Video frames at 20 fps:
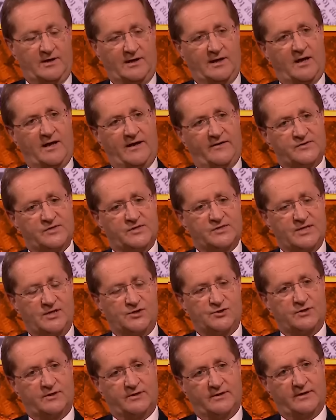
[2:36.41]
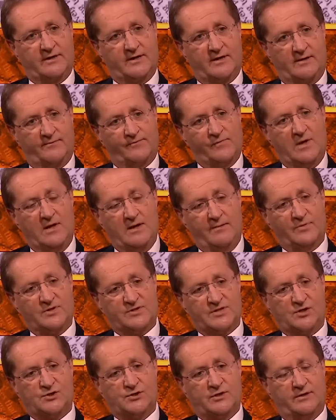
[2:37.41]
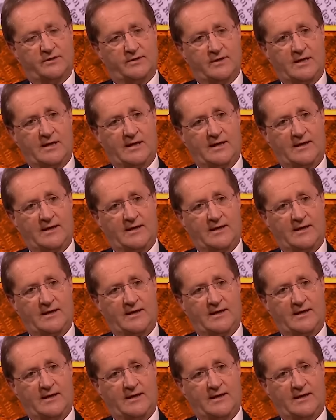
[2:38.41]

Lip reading: line of succession position.